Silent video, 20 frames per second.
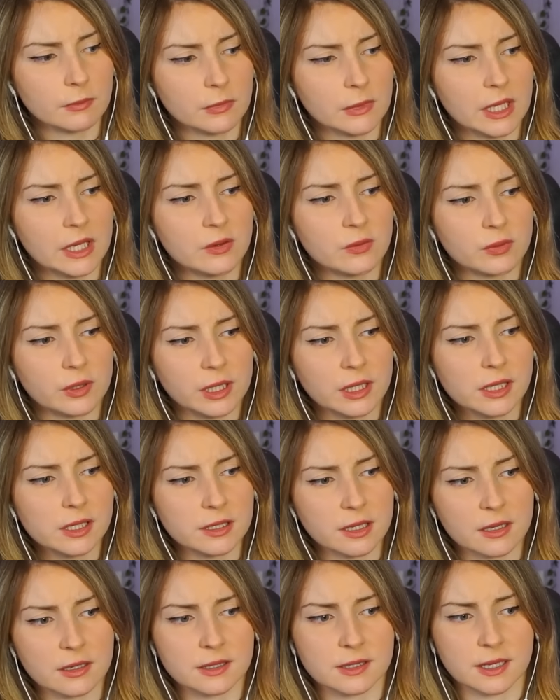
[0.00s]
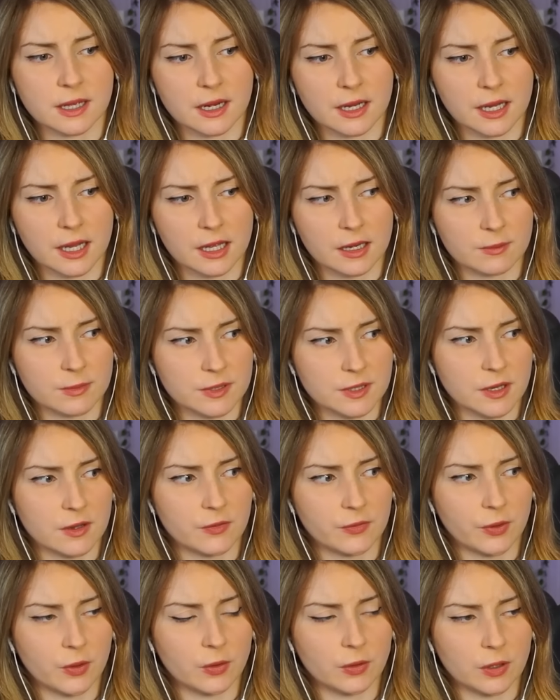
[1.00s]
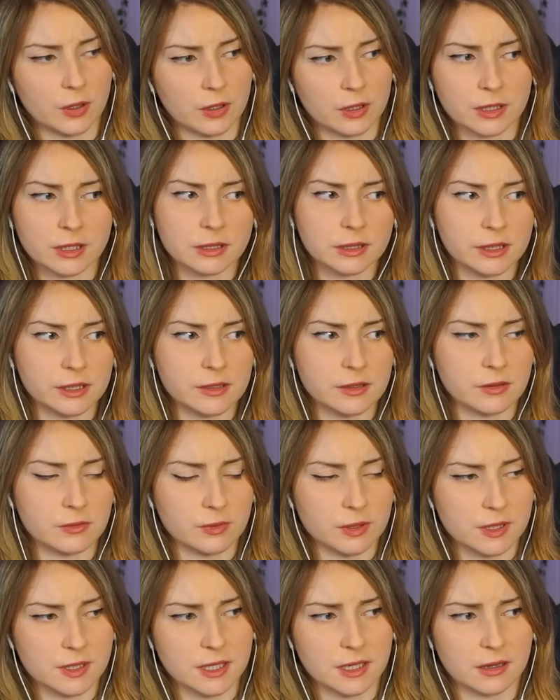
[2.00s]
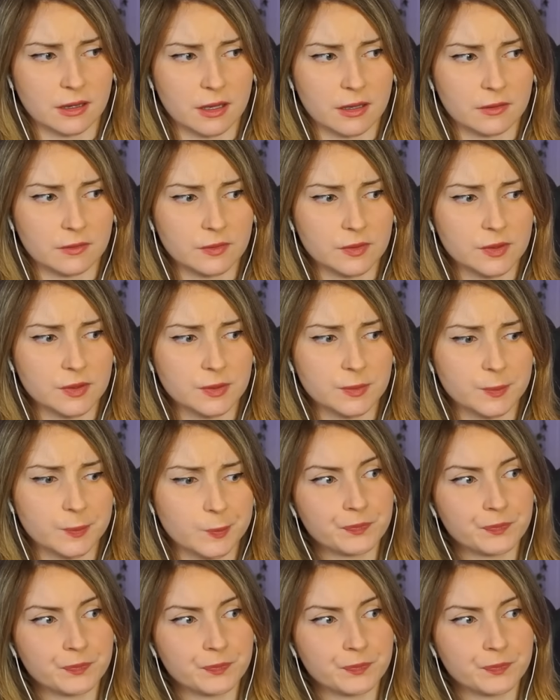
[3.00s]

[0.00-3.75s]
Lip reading: He really does dedicate himself wholeheartedly to the ones he loves.